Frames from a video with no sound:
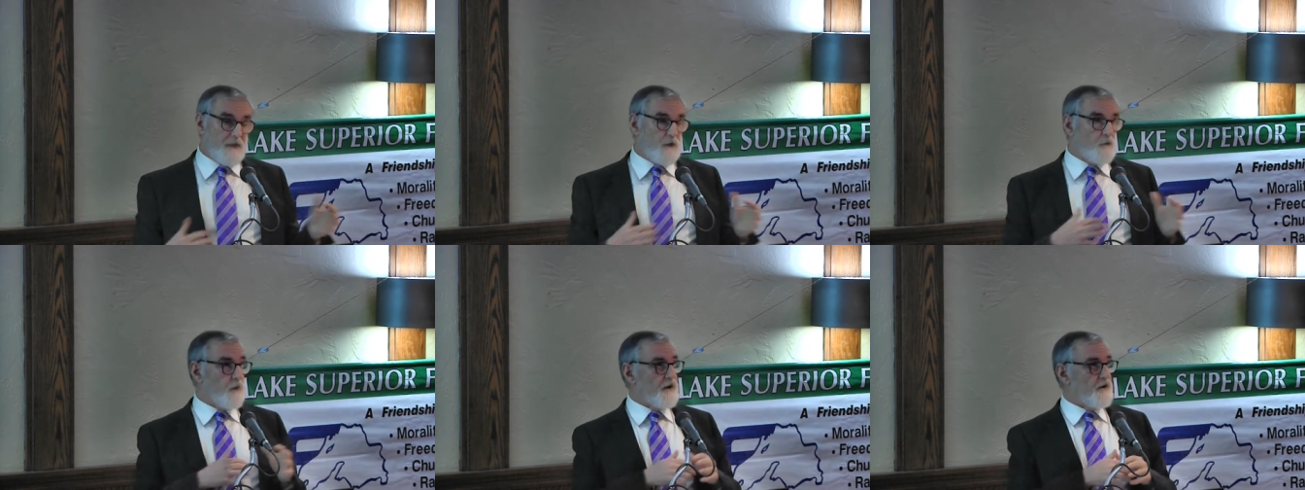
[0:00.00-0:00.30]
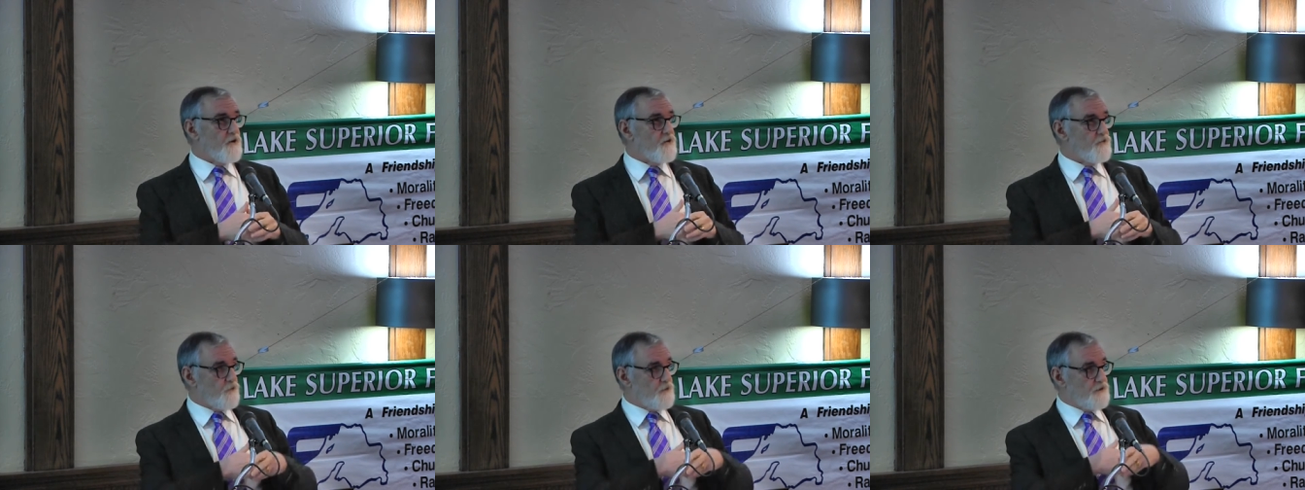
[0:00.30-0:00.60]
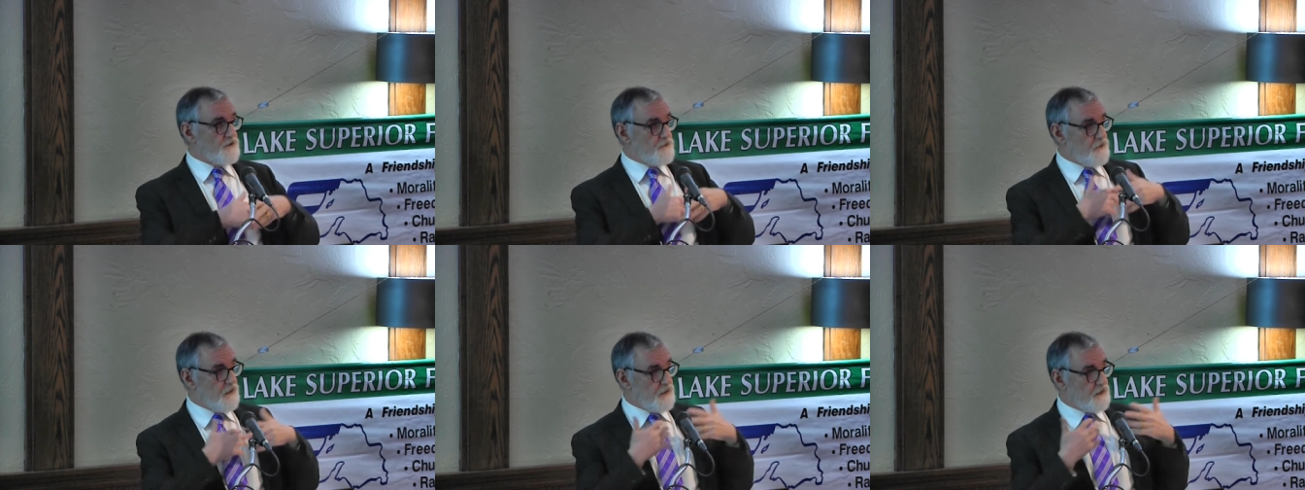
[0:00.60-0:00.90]
Whereas
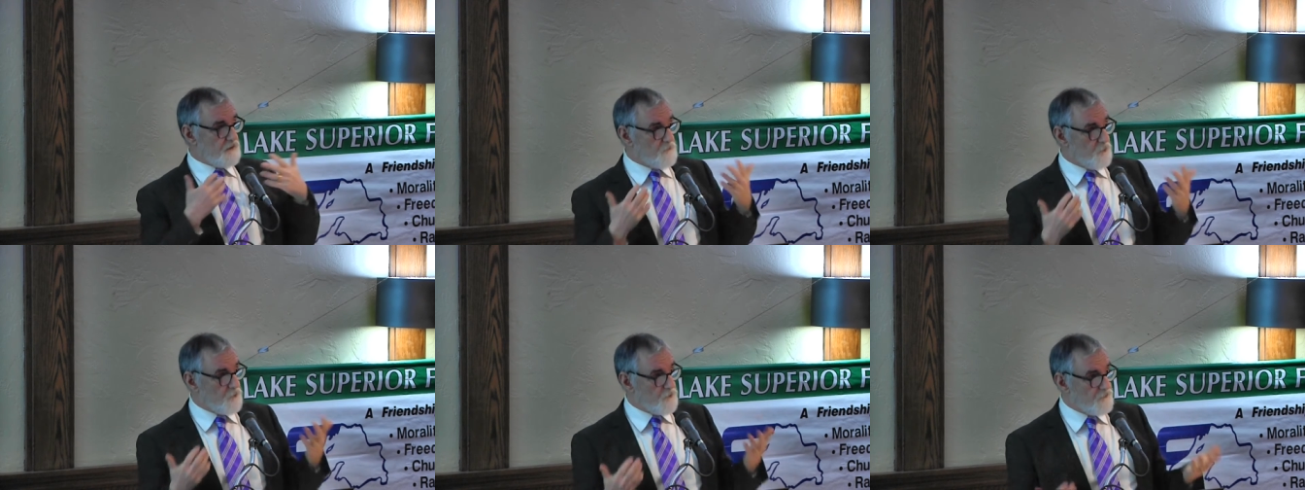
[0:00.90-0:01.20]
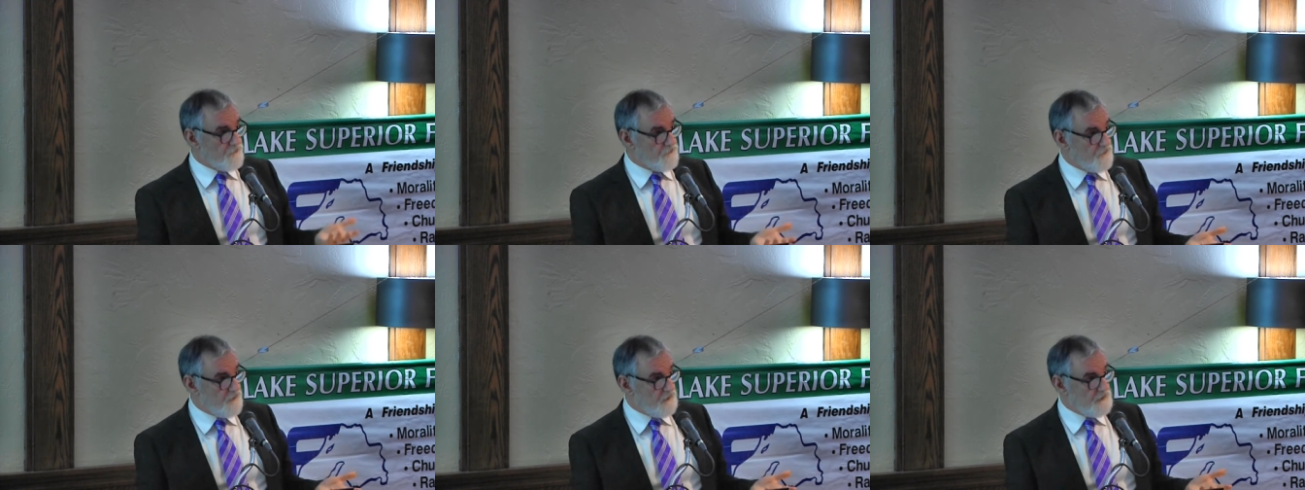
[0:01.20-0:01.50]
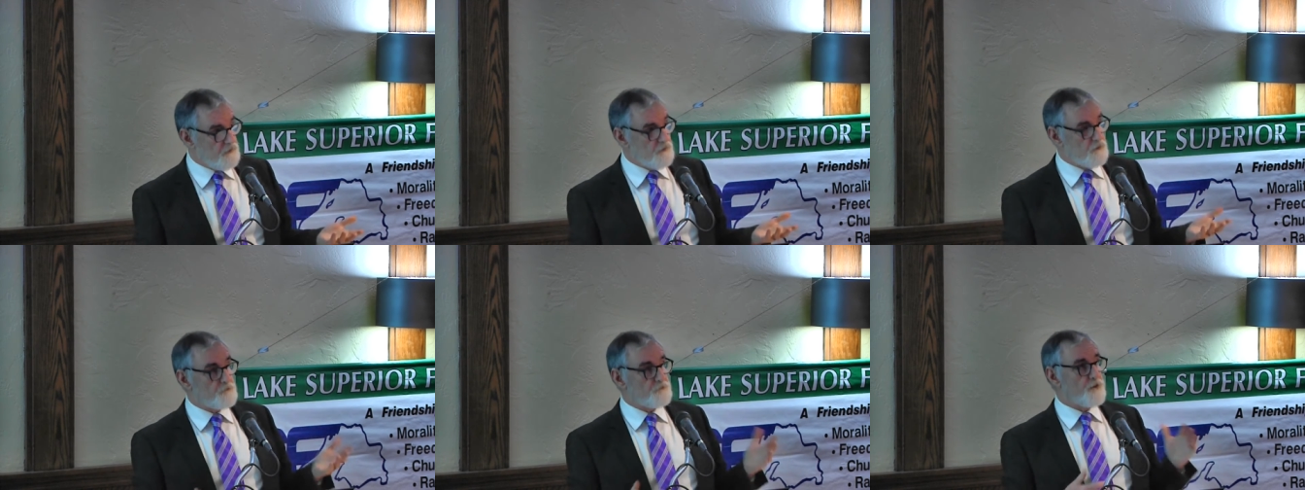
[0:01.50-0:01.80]
when you take a more
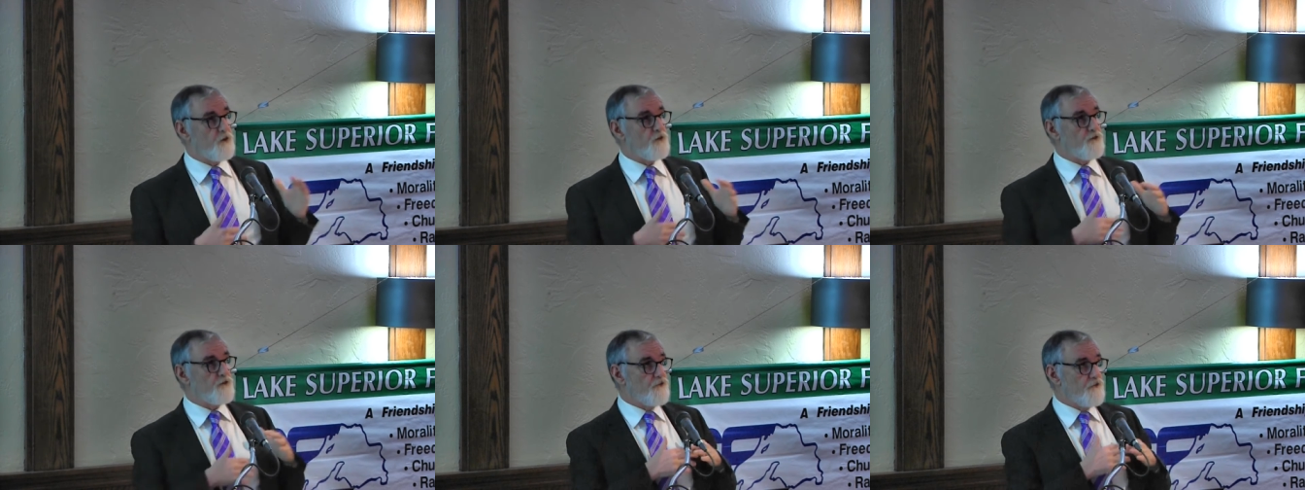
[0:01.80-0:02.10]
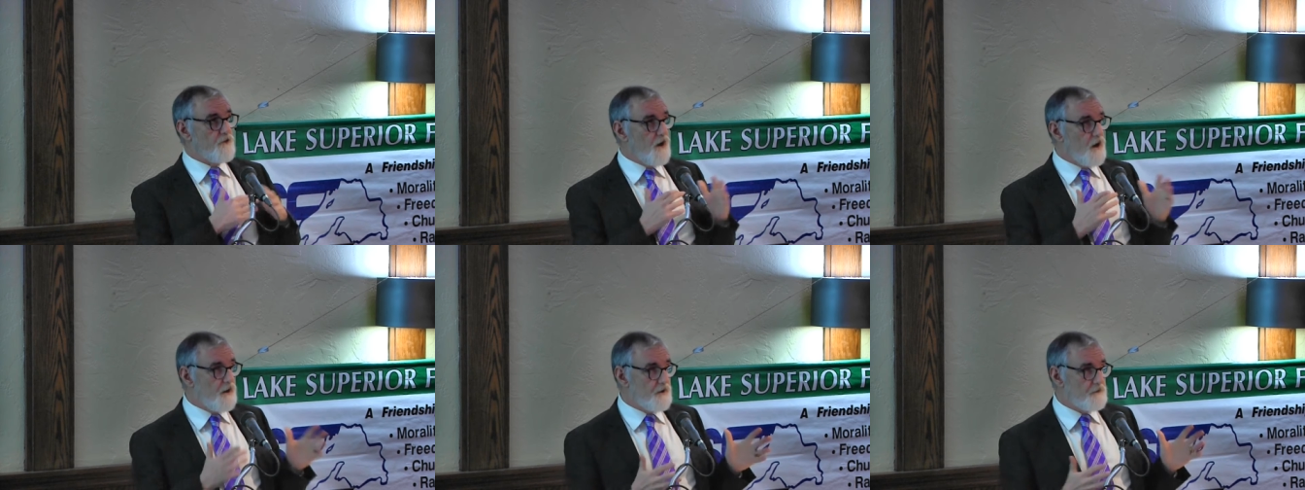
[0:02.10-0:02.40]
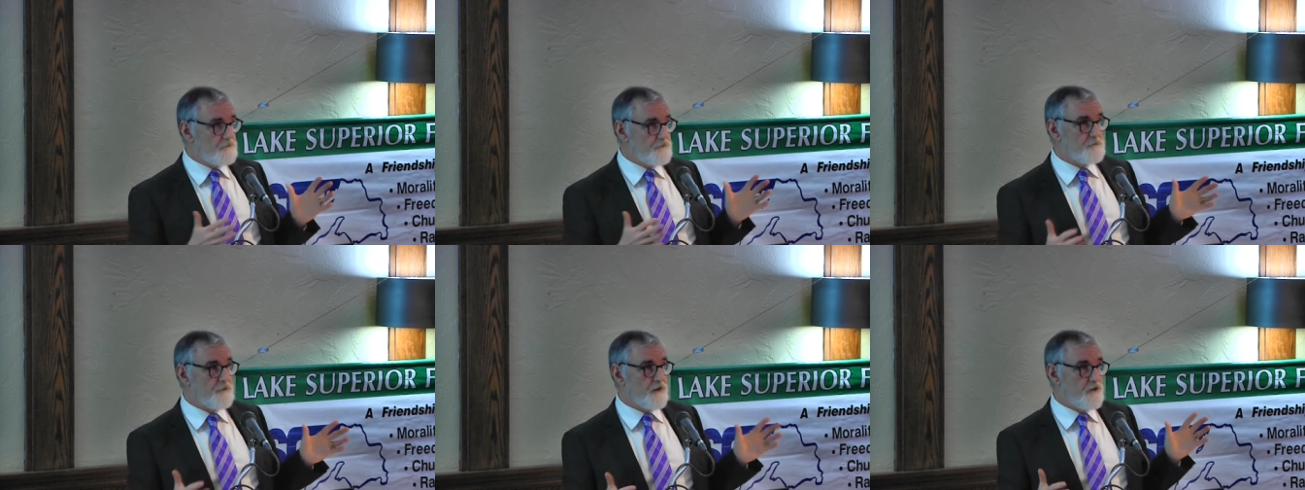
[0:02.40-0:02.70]
subtle approach, not
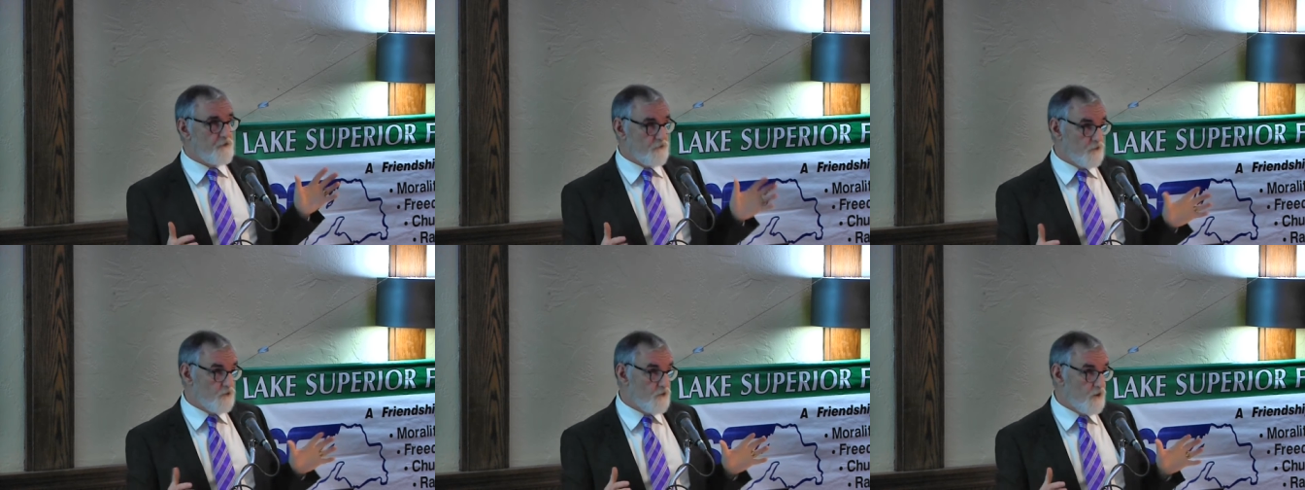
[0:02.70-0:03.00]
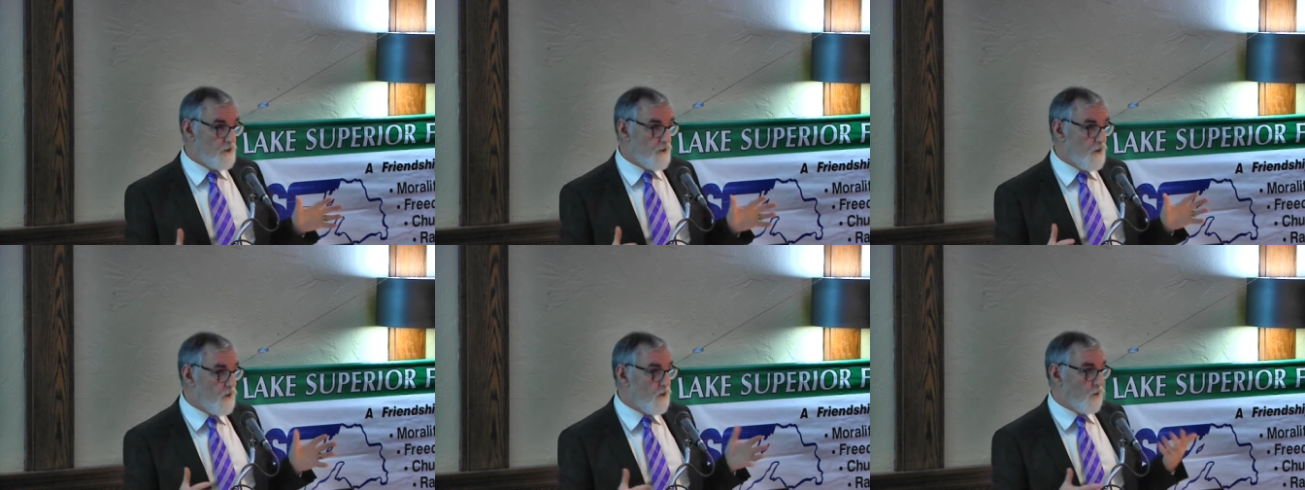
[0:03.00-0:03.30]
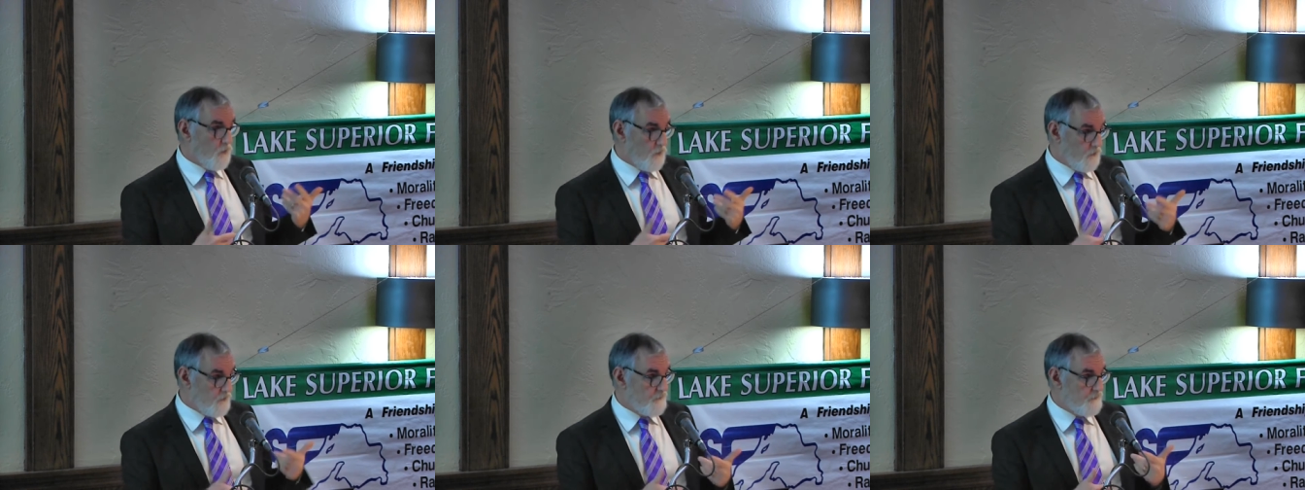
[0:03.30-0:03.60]
everybody's going to
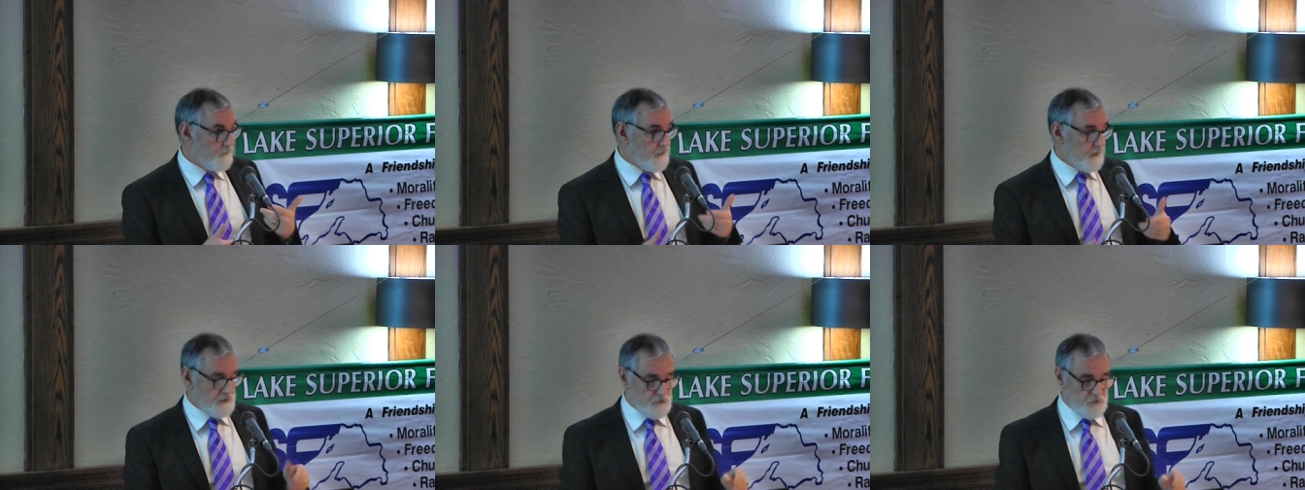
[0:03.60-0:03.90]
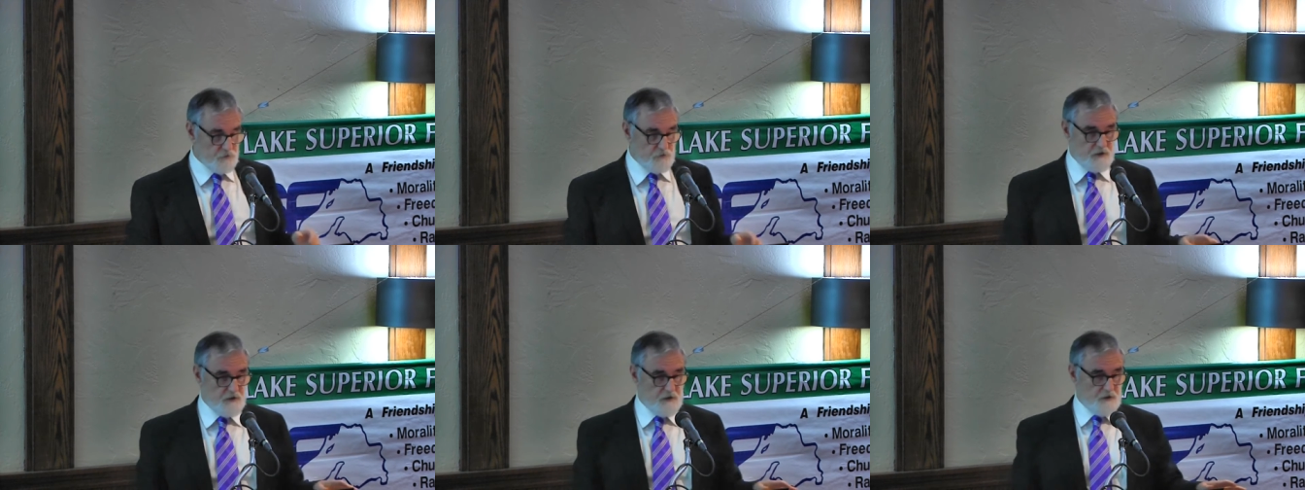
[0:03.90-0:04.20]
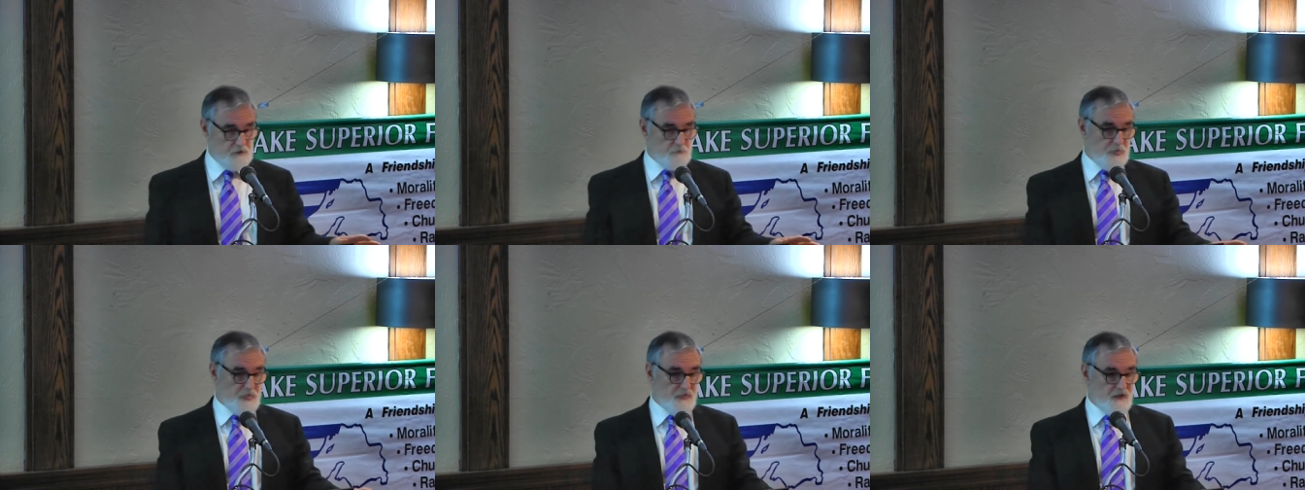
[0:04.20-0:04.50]
know that you did
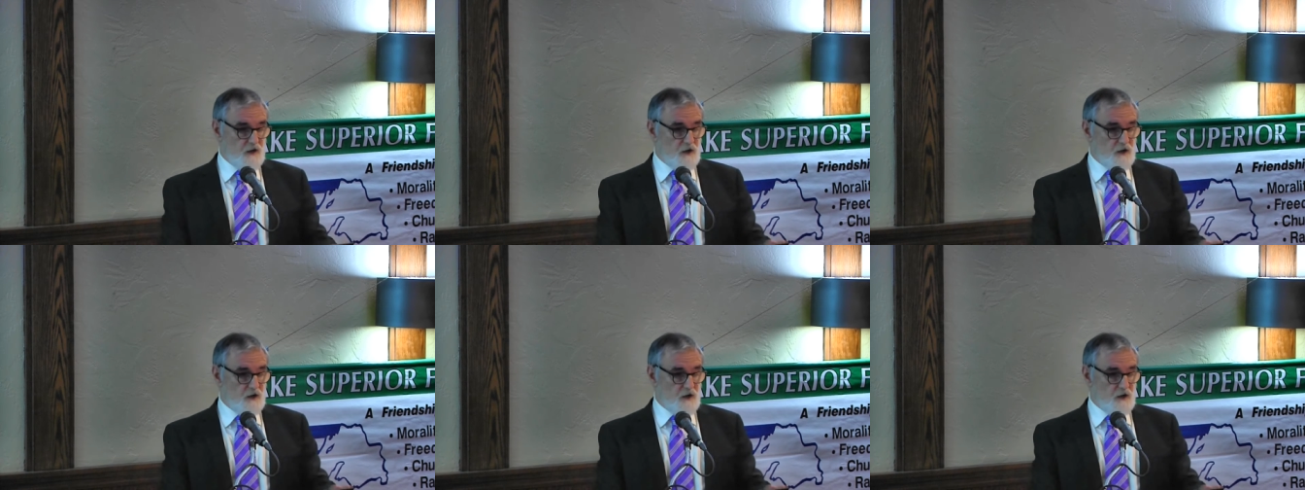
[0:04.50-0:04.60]
it.